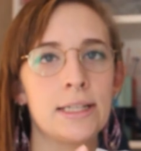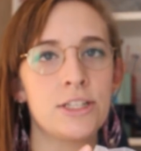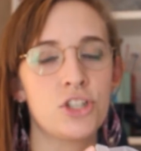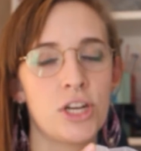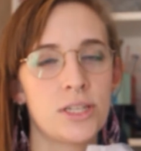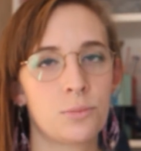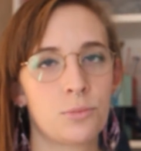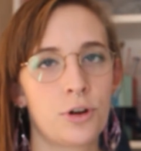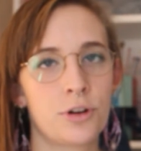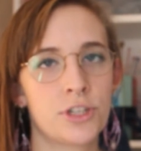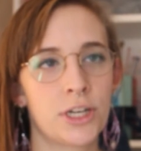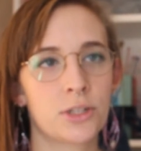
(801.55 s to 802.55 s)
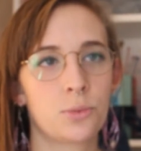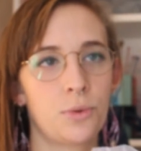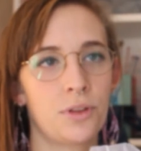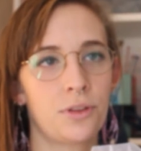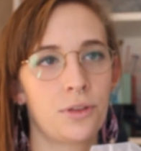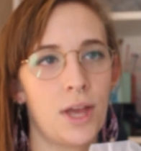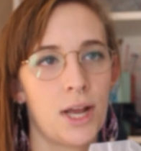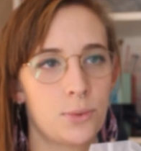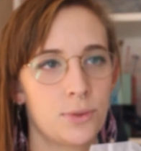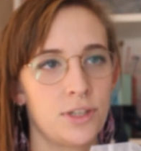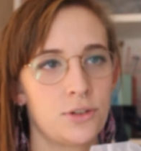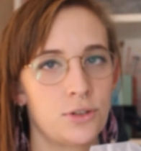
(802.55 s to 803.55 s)
adjacent projects with
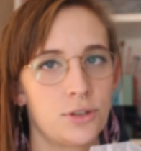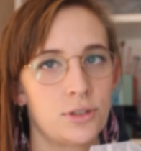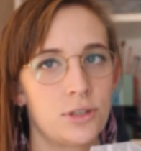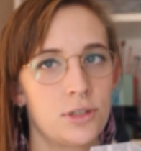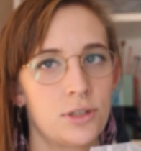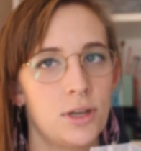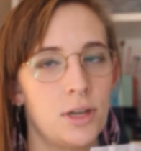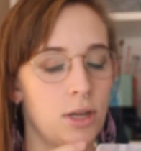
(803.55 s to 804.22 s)
acquisitions.